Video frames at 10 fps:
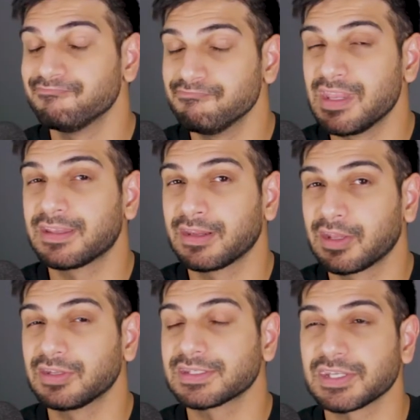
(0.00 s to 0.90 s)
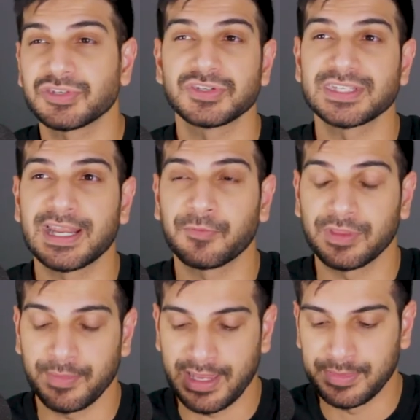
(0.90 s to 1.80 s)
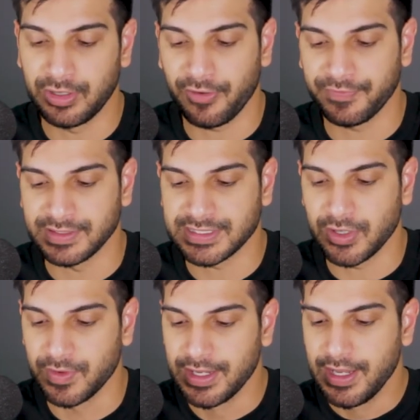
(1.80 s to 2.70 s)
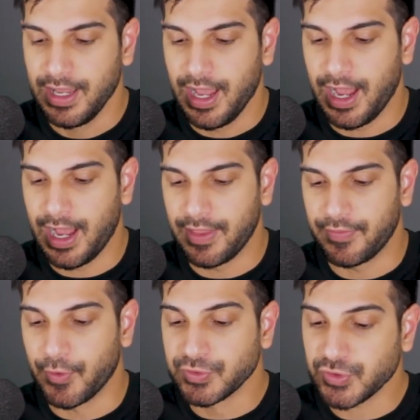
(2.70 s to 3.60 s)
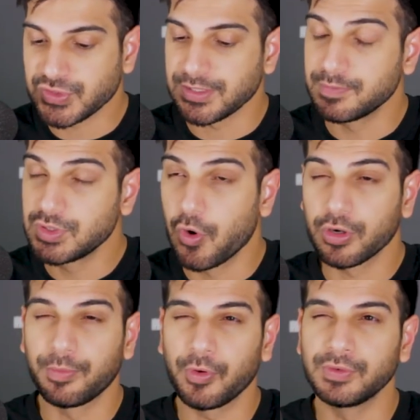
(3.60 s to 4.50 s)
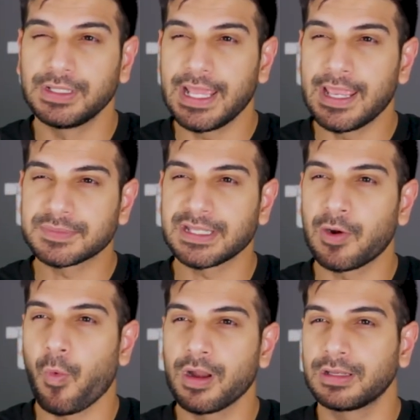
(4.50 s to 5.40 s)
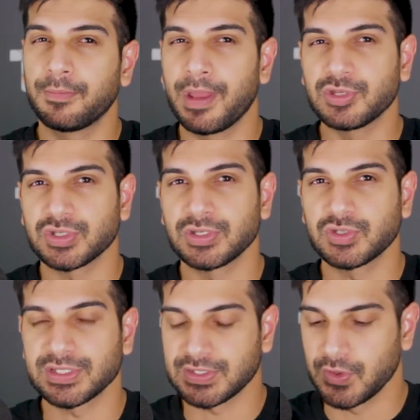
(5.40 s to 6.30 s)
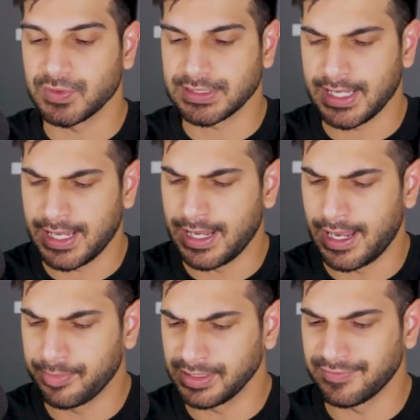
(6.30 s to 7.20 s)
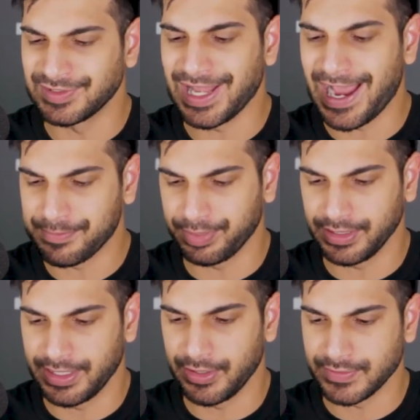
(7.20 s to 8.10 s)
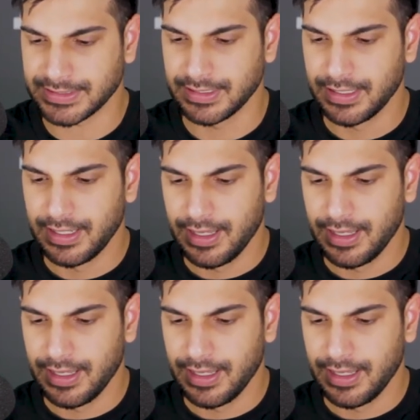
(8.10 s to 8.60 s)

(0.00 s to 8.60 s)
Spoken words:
making a good decision signing with the Miami Dolphins. So those are some notable names that I wanted to mention, just those, I believe, nine players